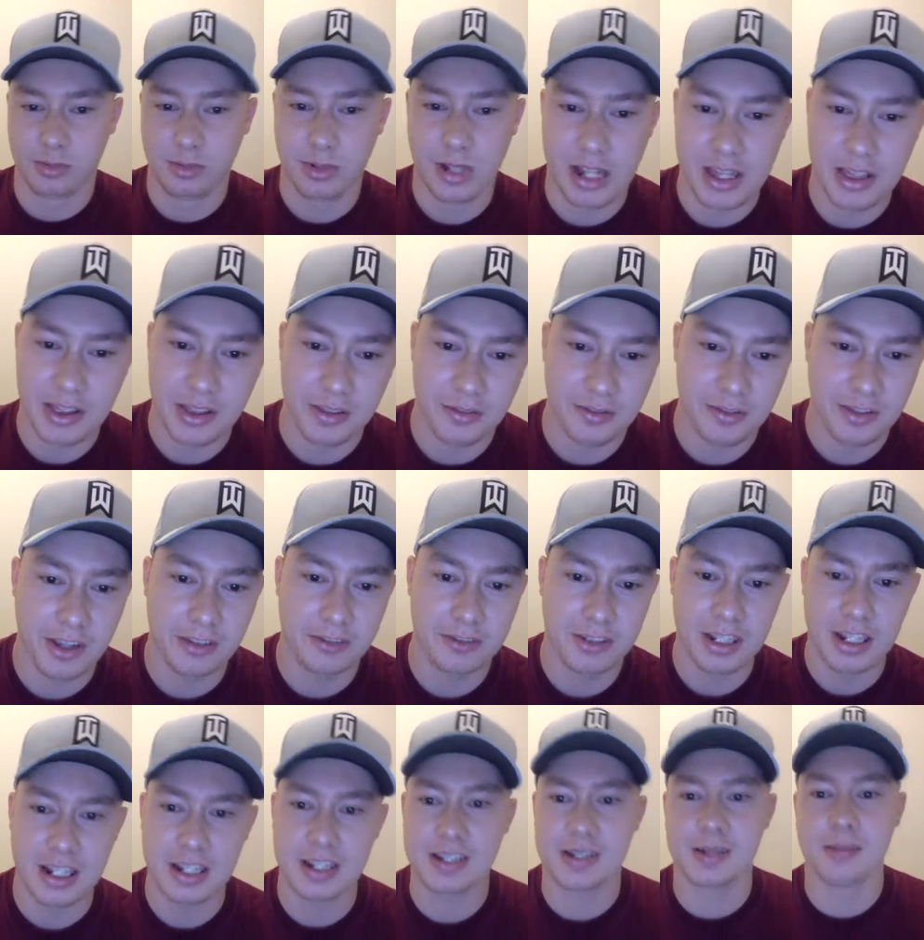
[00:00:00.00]
in the
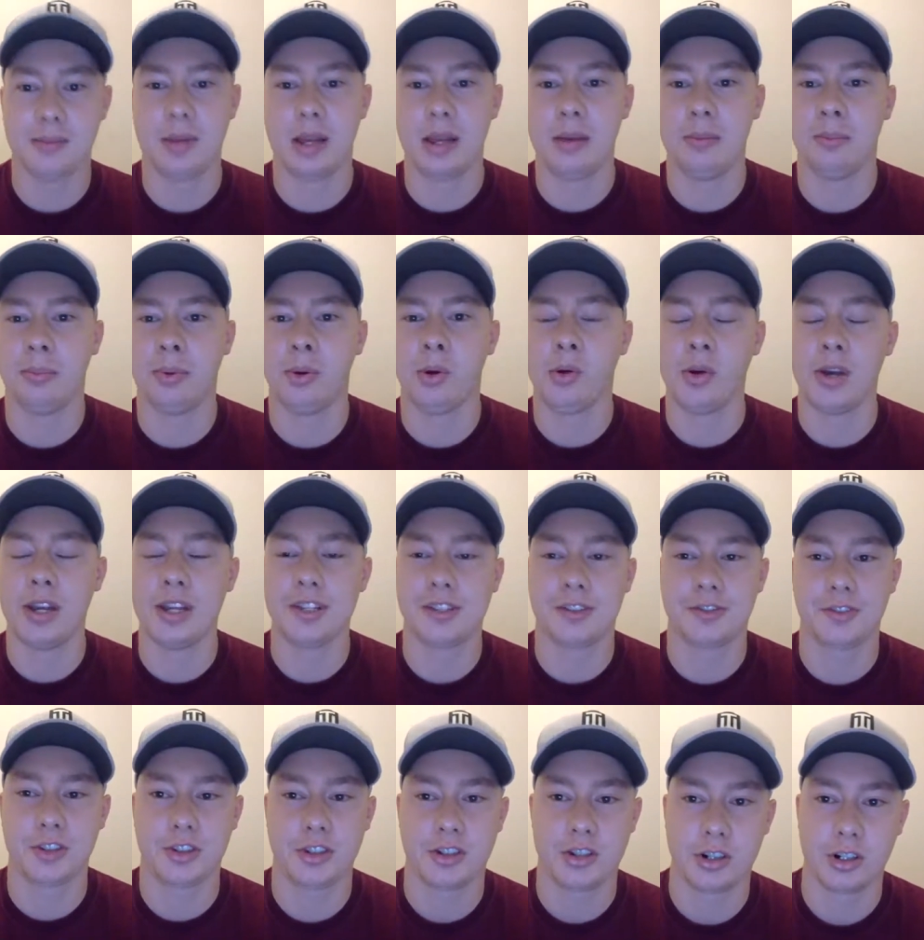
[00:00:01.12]
50s in points
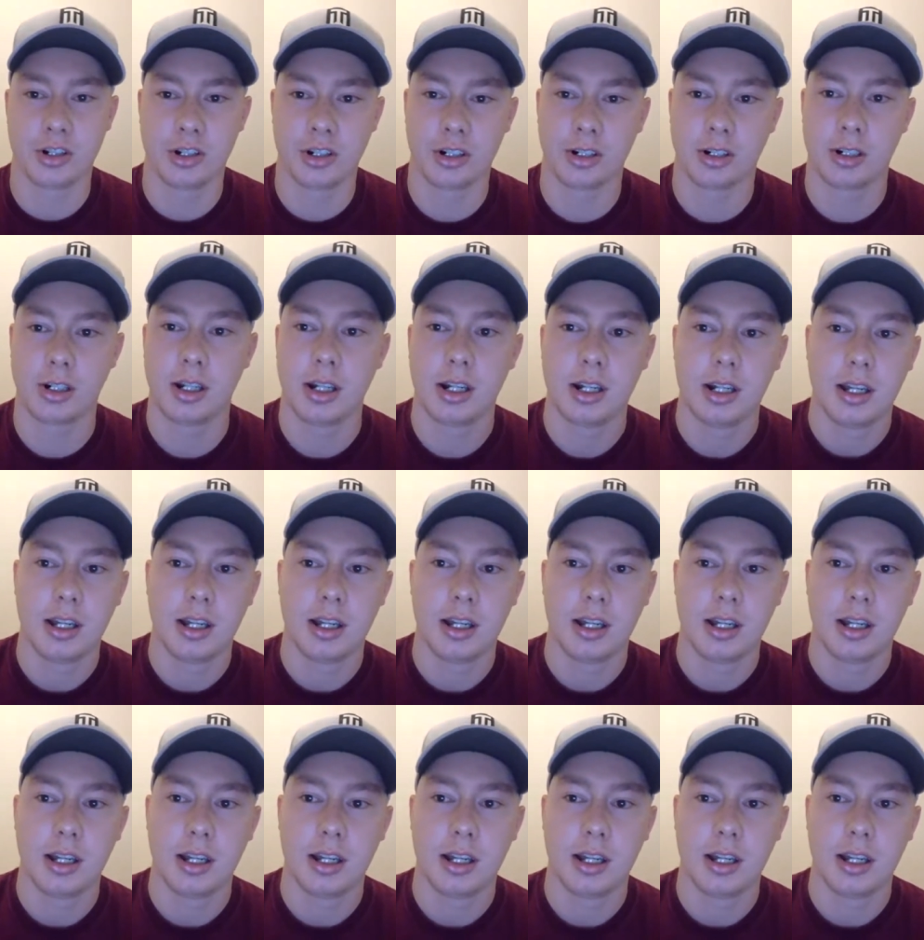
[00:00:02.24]
for sure.